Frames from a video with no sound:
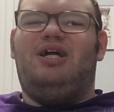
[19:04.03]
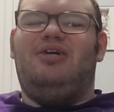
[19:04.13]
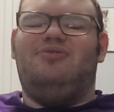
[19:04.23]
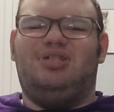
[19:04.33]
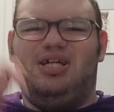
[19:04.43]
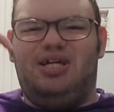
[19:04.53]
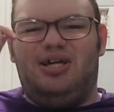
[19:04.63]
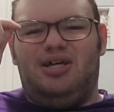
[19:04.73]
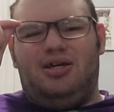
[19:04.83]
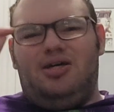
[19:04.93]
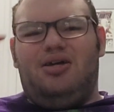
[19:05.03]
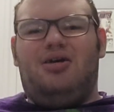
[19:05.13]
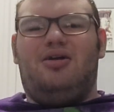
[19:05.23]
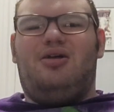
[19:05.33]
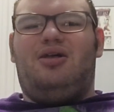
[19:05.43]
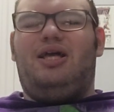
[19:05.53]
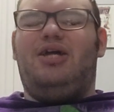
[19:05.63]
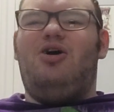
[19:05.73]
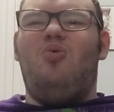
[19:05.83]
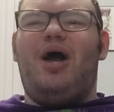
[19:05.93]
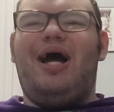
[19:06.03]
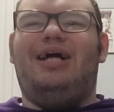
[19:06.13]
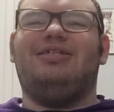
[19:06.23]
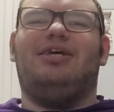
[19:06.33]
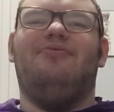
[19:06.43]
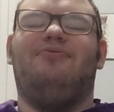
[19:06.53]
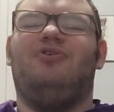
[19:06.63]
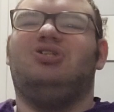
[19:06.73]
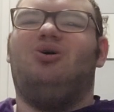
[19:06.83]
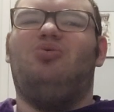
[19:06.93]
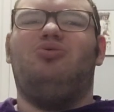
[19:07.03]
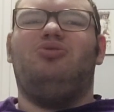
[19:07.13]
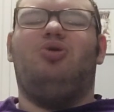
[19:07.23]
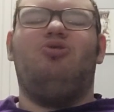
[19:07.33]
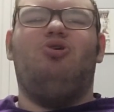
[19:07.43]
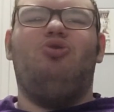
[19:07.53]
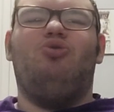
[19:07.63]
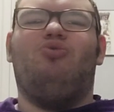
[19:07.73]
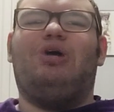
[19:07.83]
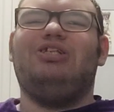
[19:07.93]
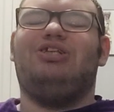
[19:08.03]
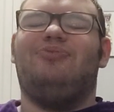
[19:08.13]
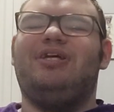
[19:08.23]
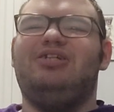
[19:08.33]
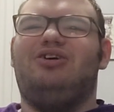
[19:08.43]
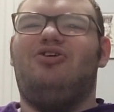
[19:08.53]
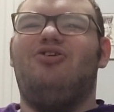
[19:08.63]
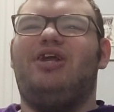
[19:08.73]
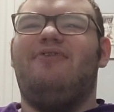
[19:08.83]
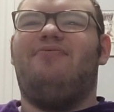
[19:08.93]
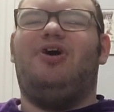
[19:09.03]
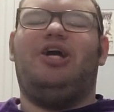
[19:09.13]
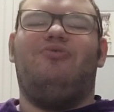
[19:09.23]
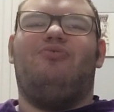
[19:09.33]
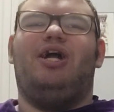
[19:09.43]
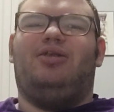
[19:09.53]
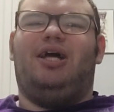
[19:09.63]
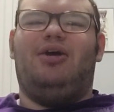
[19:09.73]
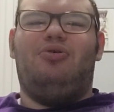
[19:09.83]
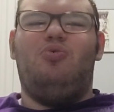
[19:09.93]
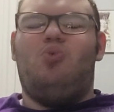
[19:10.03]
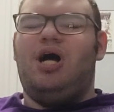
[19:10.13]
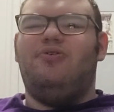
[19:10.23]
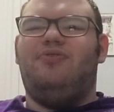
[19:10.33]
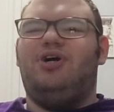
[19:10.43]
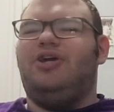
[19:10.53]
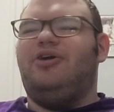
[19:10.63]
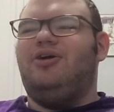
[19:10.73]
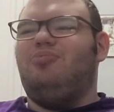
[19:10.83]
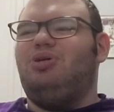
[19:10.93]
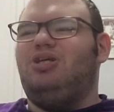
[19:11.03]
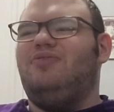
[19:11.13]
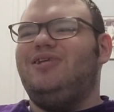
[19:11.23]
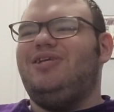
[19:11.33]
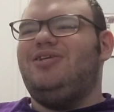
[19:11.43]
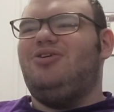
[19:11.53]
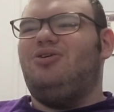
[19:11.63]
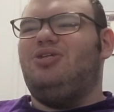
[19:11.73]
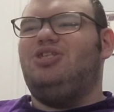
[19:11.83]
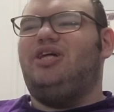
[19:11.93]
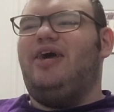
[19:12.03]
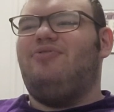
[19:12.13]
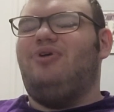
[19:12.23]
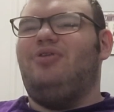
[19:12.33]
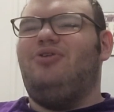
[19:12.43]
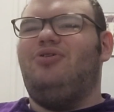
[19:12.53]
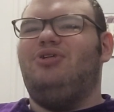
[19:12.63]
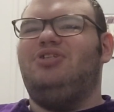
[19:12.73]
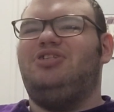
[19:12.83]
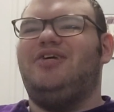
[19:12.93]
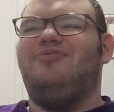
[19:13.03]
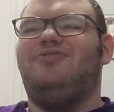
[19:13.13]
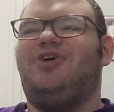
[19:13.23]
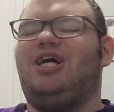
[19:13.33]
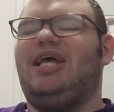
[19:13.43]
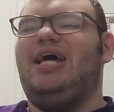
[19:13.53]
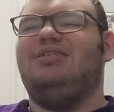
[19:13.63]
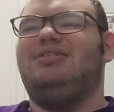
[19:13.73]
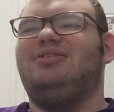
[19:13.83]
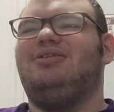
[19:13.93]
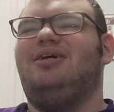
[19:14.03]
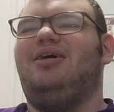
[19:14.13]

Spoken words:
And it was like go ask him first. Don't go to arrest him. He's earned that fucking right. Like I don't know why the fuck you're gonna believe that he did all this shit after he literally saved your fucking asses.